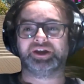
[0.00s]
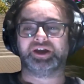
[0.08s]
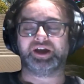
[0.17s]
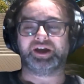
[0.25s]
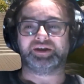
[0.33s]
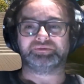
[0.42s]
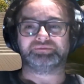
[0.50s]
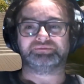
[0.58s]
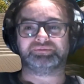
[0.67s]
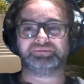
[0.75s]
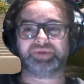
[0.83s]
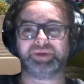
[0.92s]
And
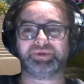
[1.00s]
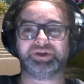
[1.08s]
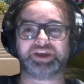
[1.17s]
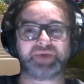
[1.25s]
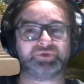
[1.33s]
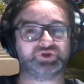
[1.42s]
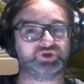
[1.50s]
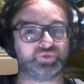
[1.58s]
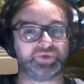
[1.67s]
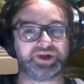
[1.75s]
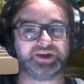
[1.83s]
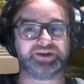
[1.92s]
maybe the game was
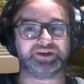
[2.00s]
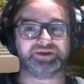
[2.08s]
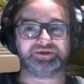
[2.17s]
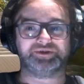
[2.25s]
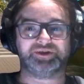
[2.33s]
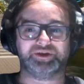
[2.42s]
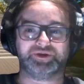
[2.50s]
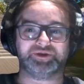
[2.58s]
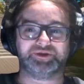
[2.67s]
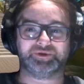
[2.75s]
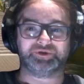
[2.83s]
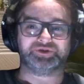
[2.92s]
too big and, you know,
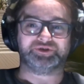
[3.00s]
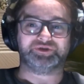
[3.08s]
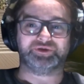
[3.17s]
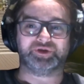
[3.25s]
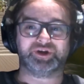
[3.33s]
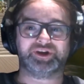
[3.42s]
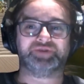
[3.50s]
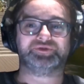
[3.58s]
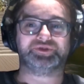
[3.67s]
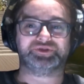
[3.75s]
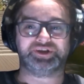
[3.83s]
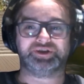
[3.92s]
there's not enough
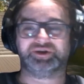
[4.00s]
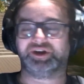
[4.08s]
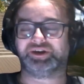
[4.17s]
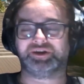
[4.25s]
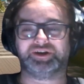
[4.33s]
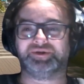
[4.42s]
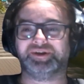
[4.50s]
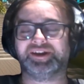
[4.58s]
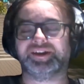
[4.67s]
to see. I don't know.